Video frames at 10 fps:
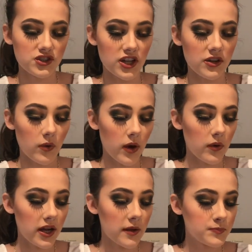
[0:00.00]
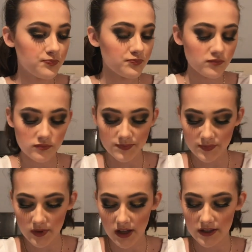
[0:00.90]
January.
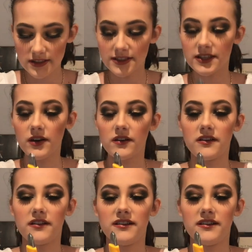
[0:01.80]
So